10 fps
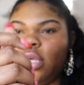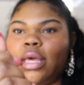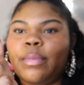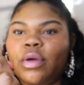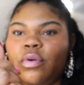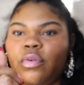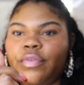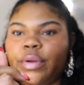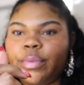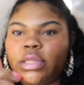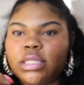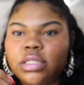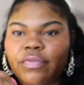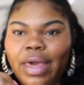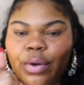I'm gonna go over it with
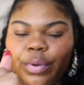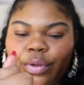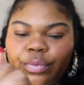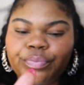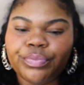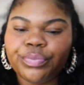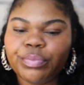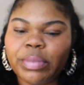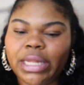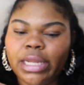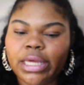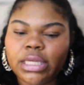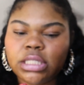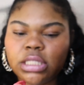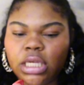this Fat Oil by
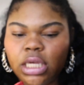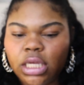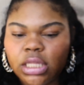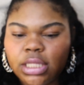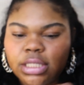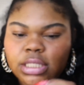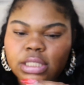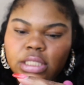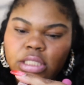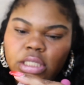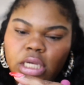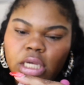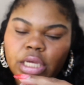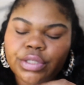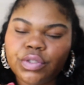NYX. This is the
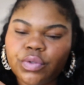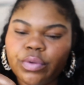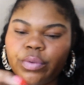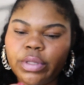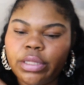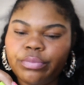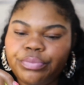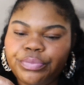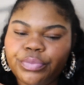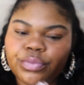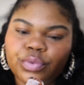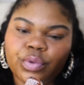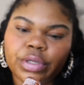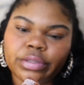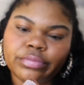shade Scrollin',
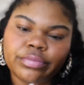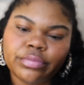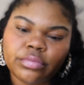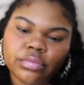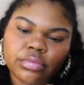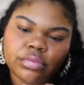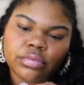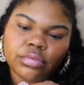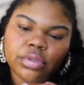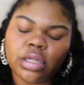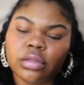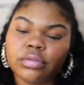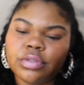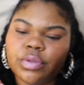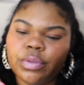or yeah,
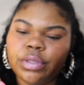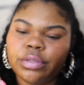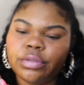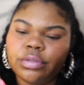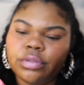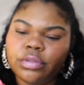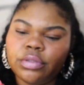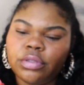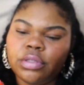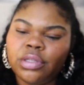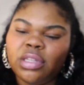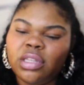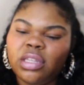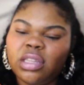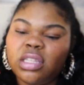Scrollin'.
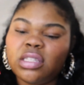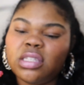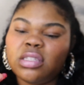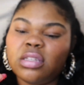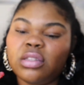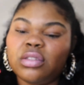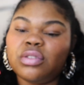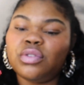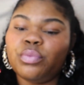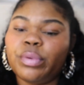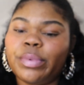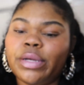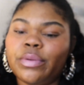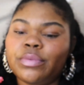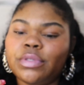This is super
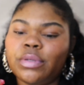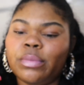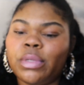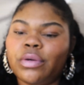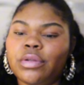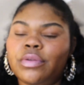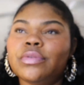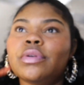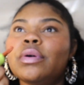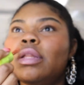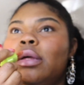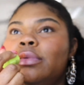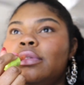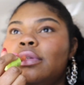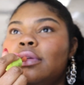brown, so I'm not gonna use a whole lot. I'm
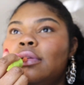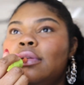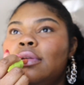just gonna